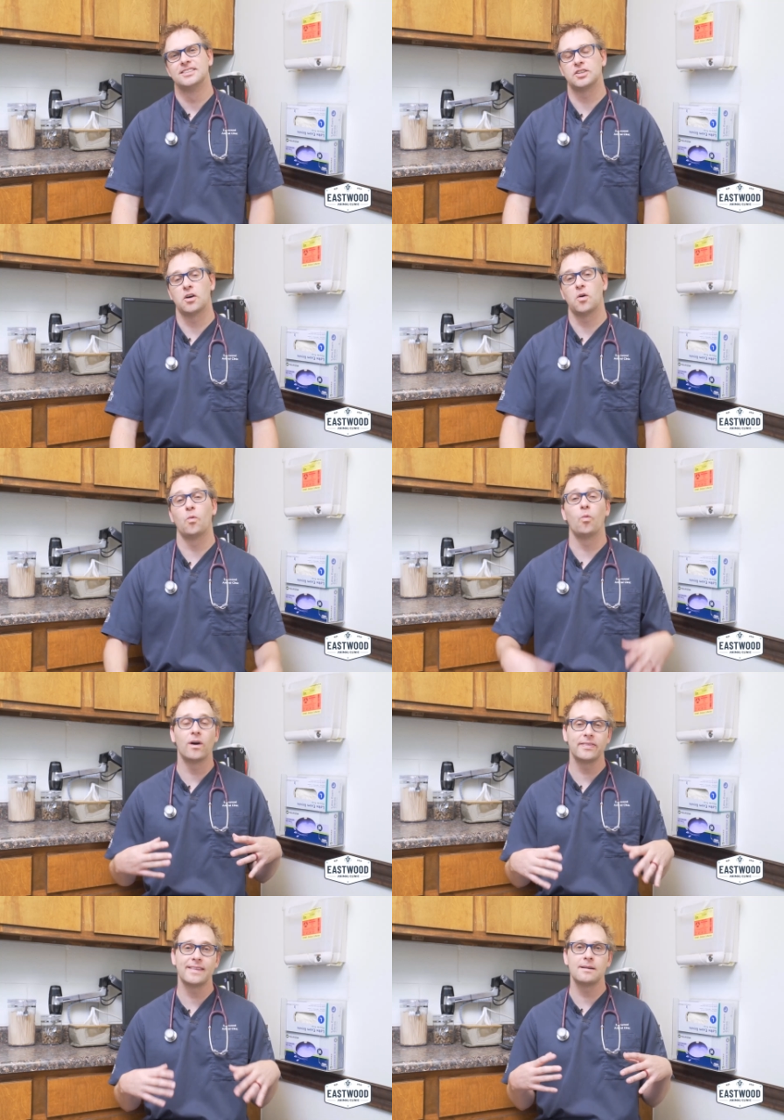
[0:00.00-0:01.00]
so
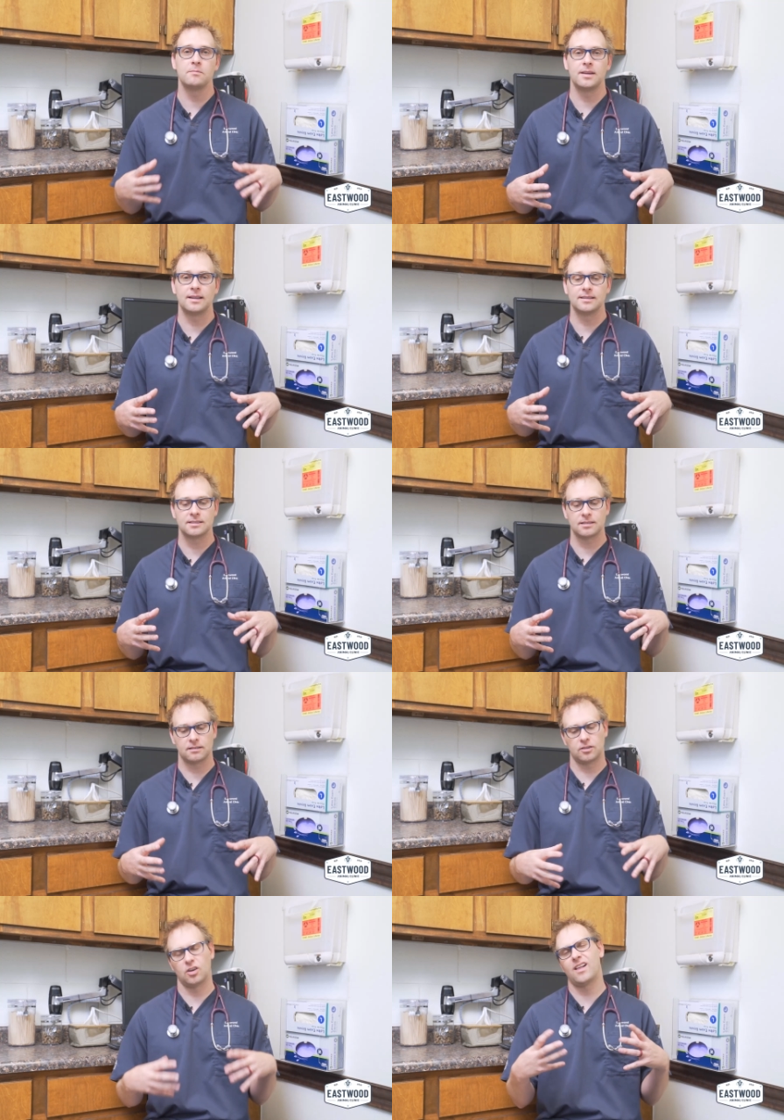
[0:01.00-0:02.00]
what that means,
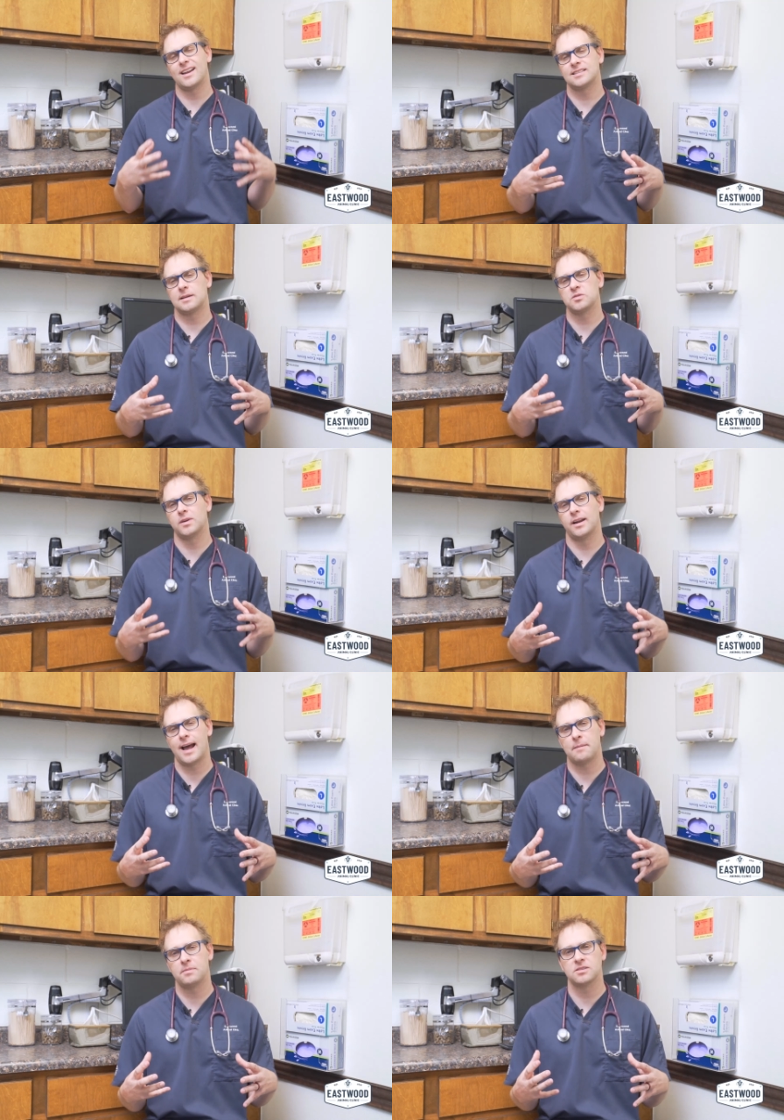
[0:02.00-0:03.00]
or a lot of times when it
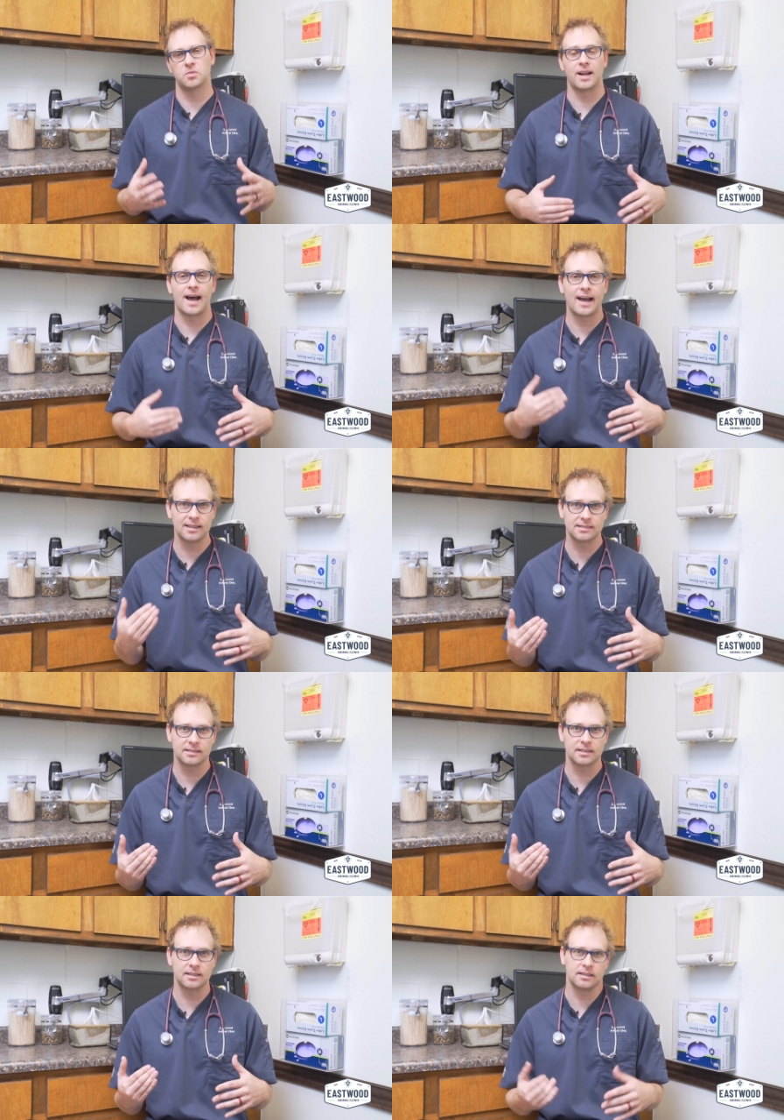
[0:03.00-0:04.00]
happens, when I
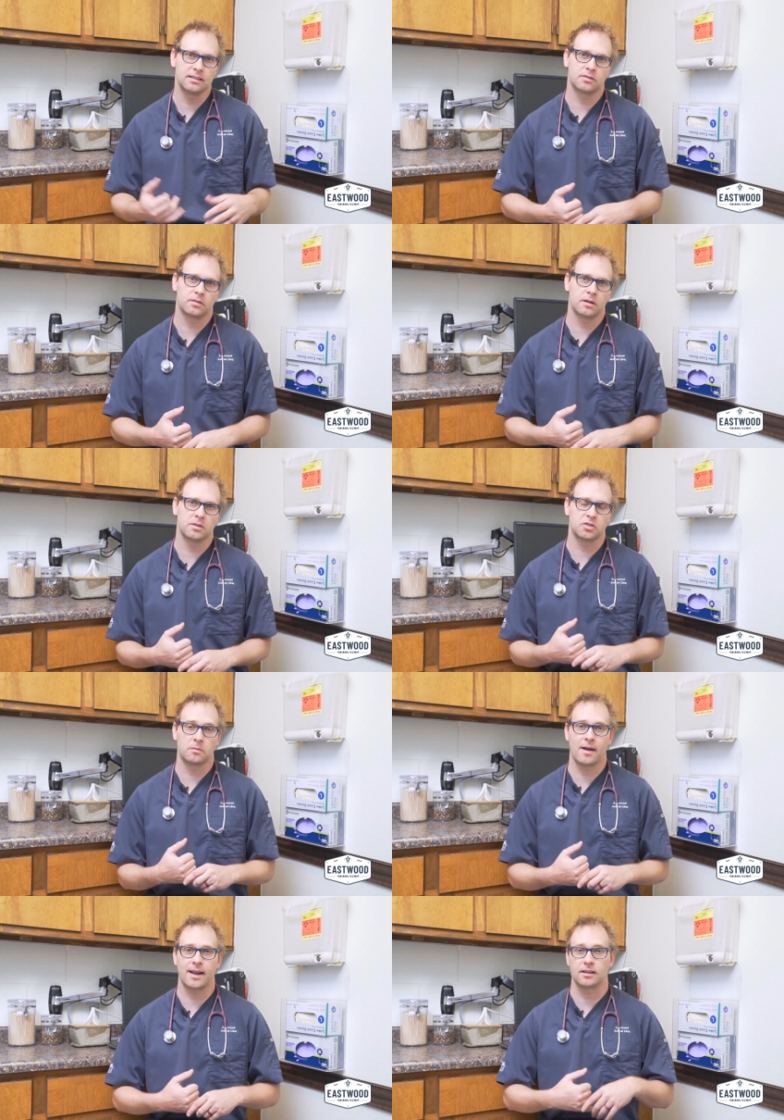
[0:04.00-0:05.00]
see it, it's from a
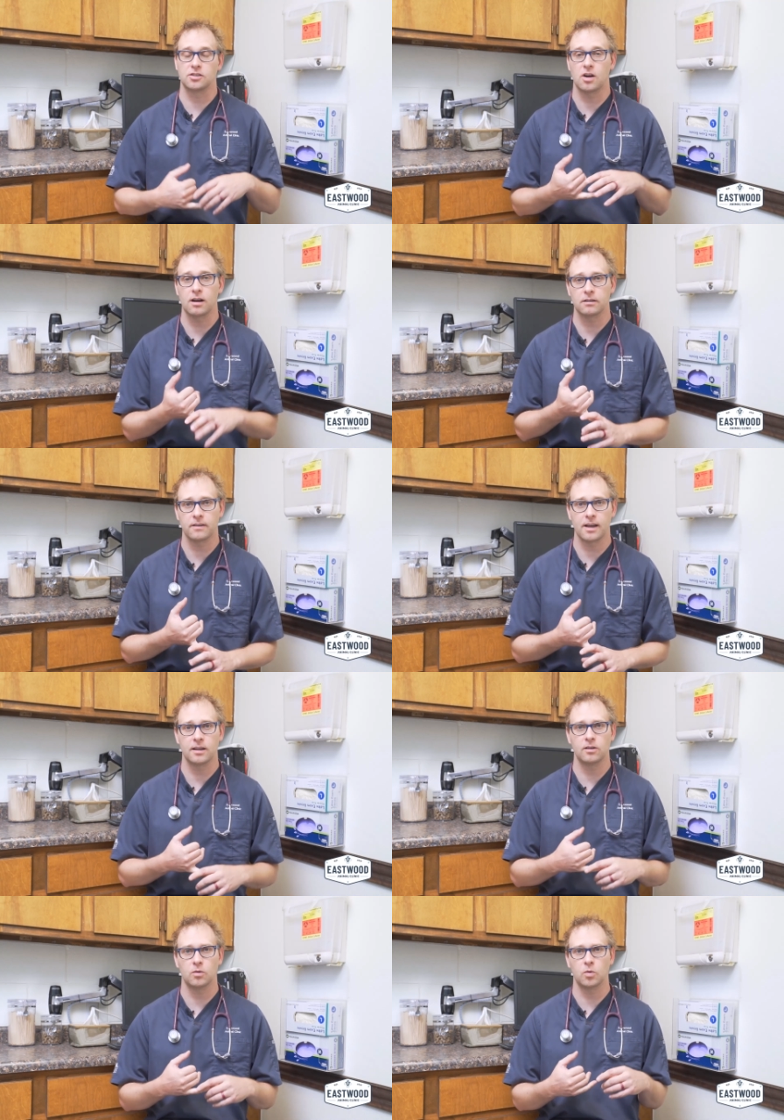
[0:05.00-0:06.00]
traumatic
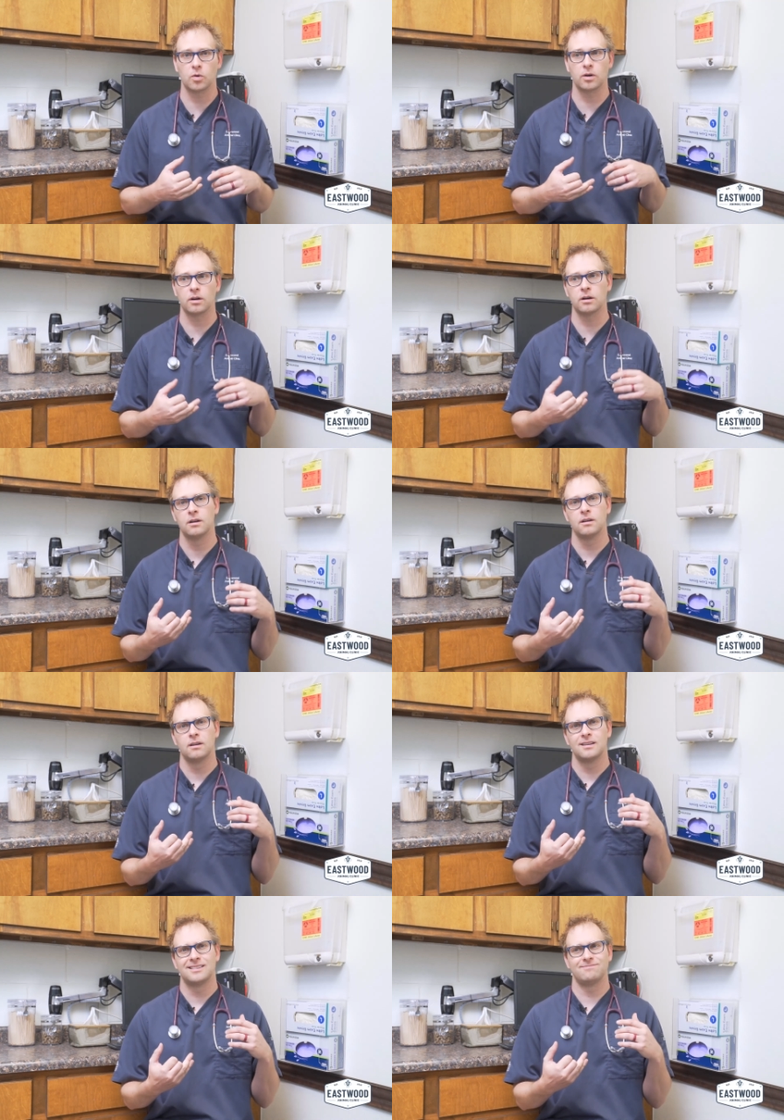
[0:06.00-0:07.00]
dogfight or
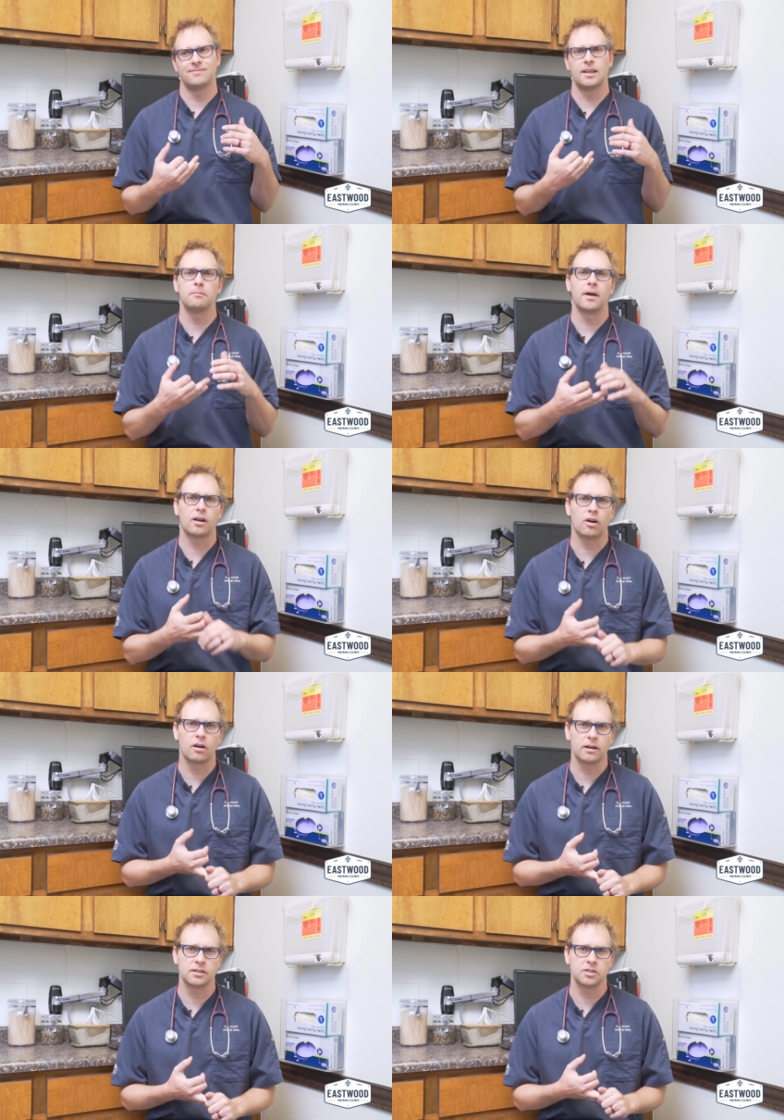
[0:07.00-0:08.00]
hit by
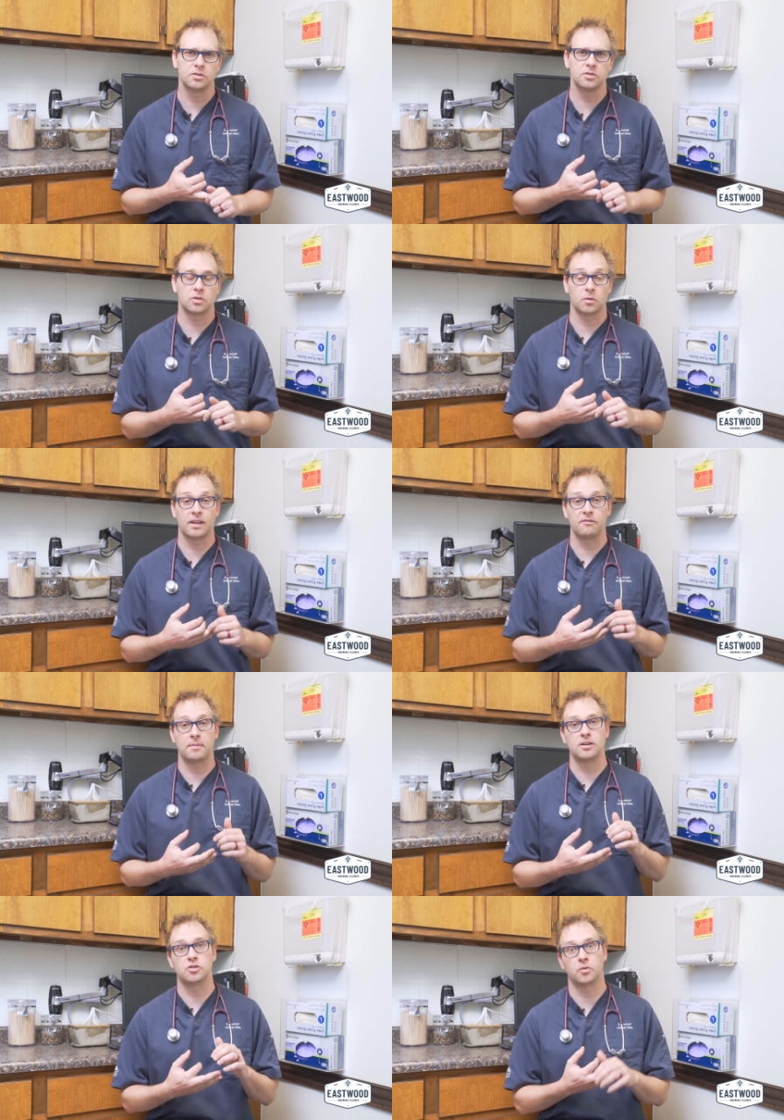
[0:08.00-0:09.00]
car issues or when they've
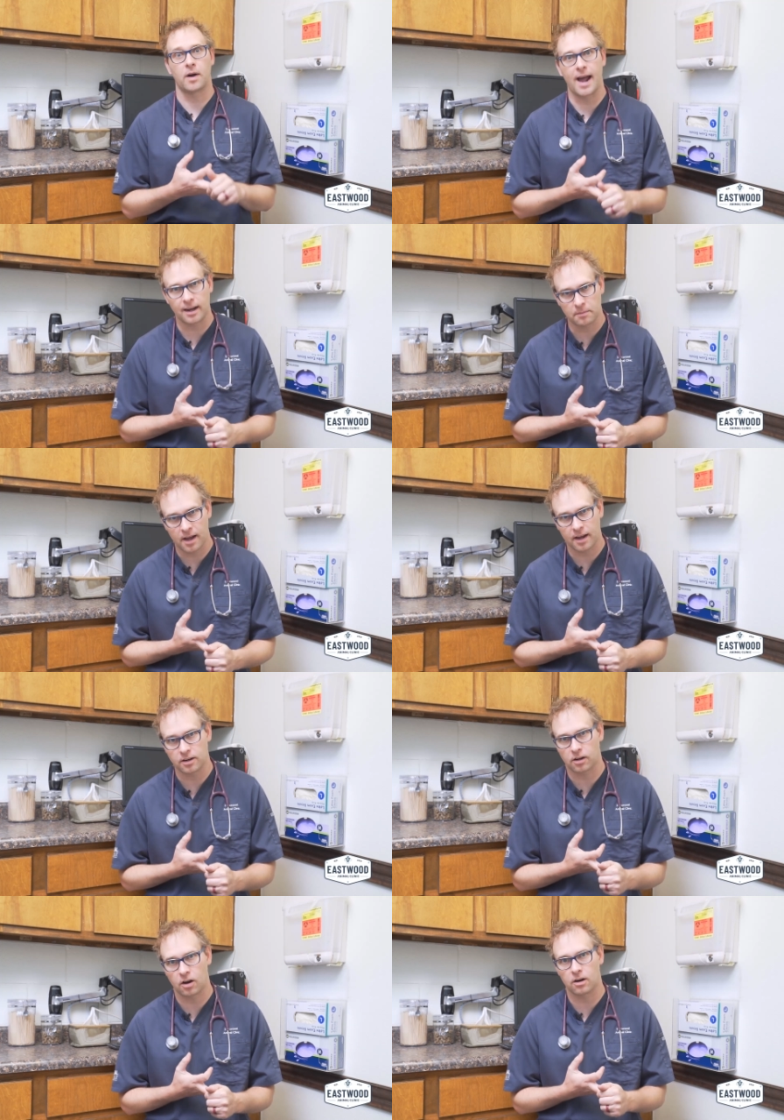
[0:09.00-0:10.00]
been dragged behind
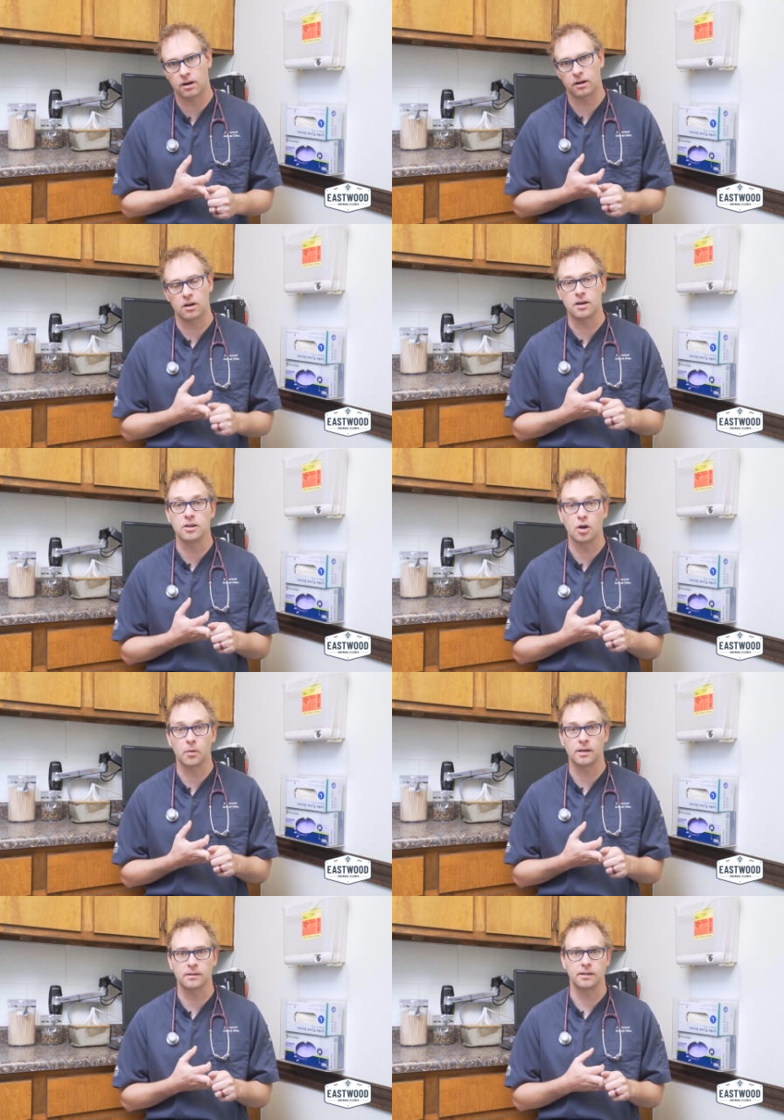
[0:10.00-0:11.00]
a car
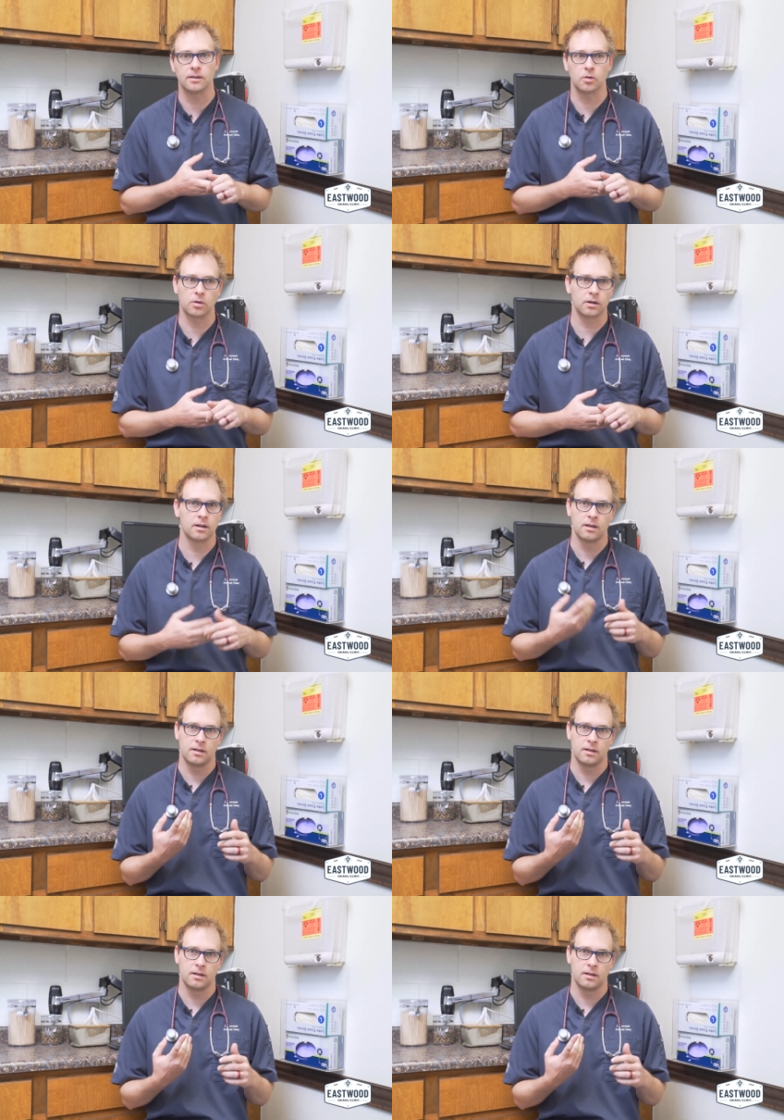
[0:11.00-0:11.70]
unknowingly or